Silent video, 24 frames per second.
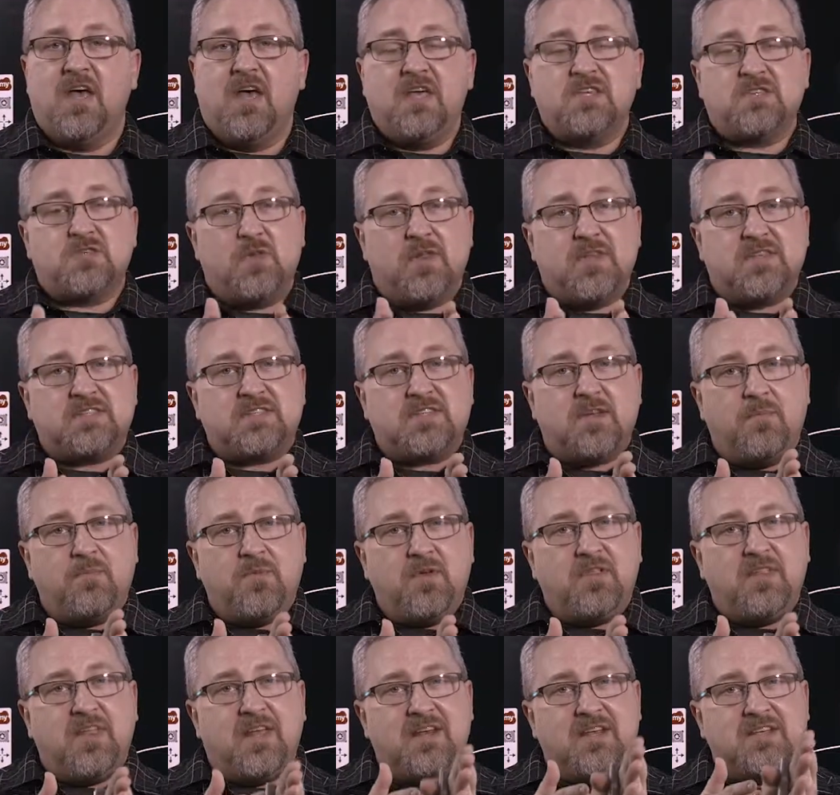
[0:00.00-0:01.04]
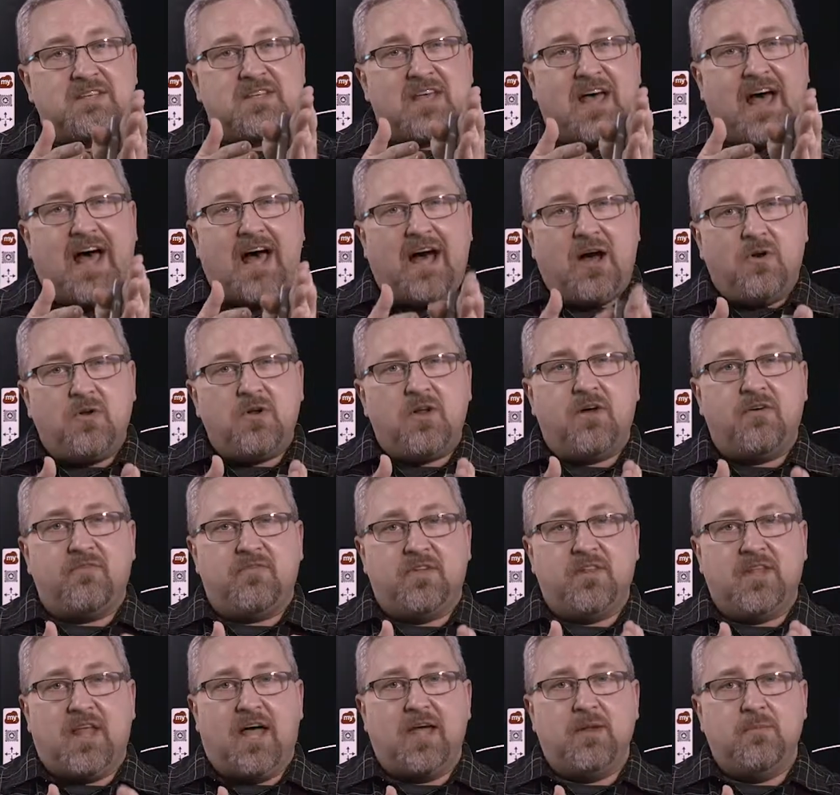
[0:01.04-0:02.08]
so that something that is out of
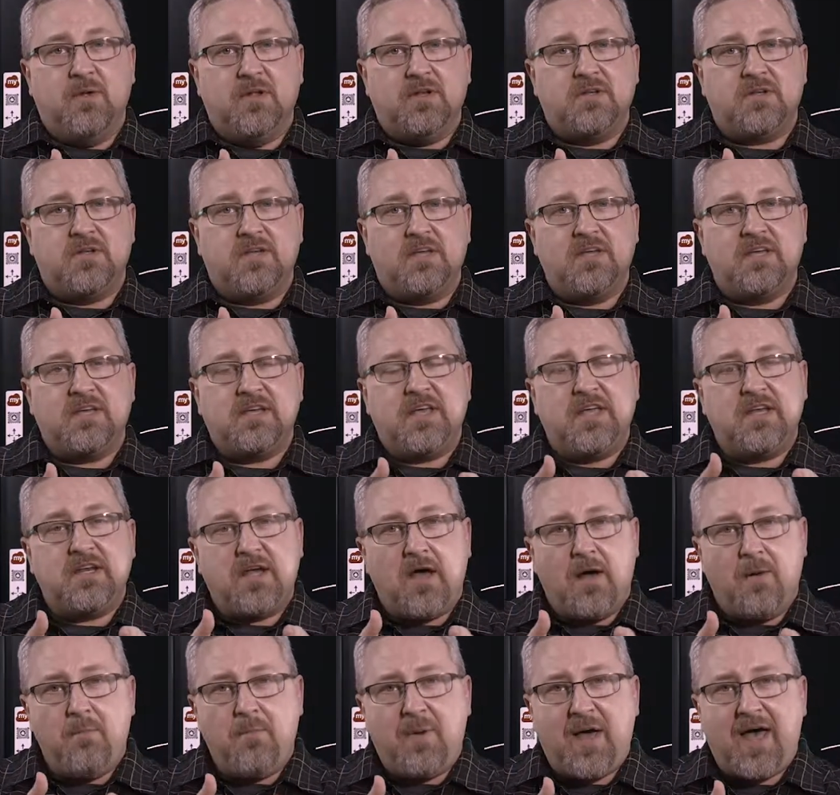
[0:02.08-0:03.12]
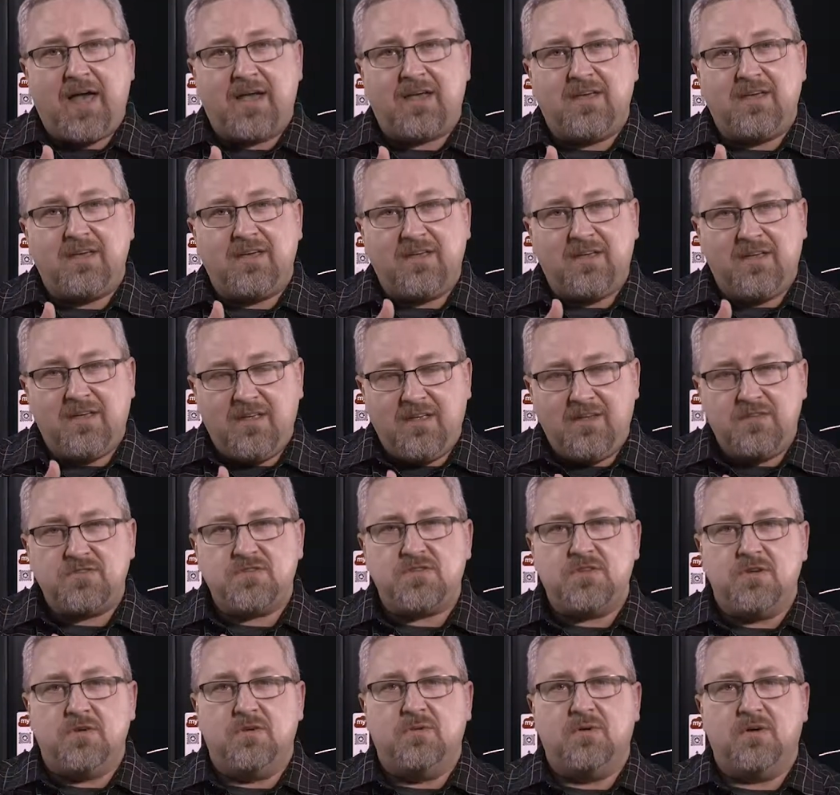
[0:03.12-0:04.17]
alignment can come back
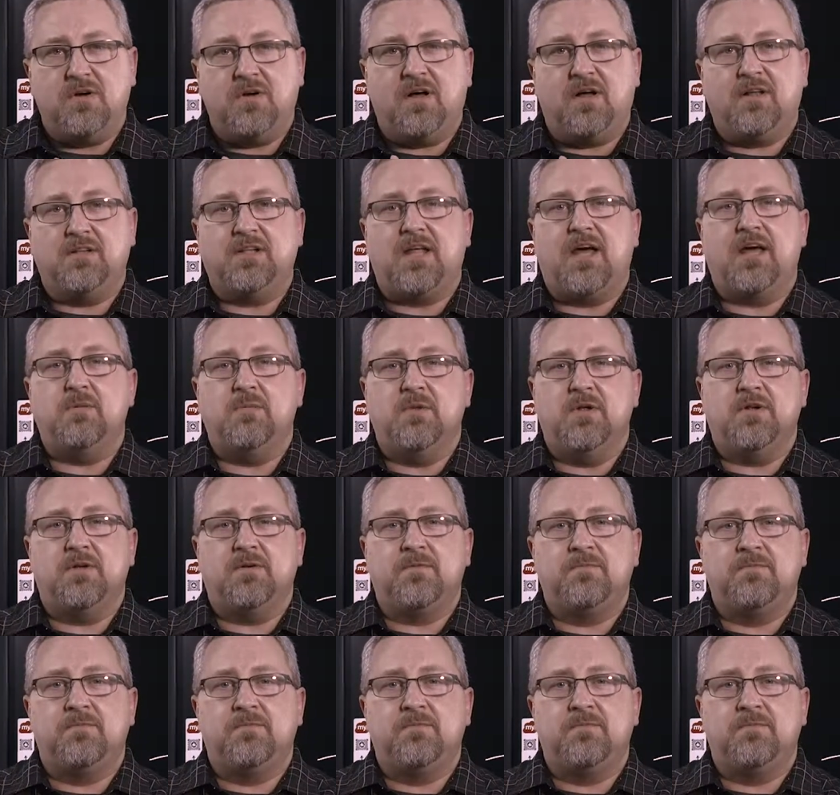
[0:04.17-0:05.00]
into alignment.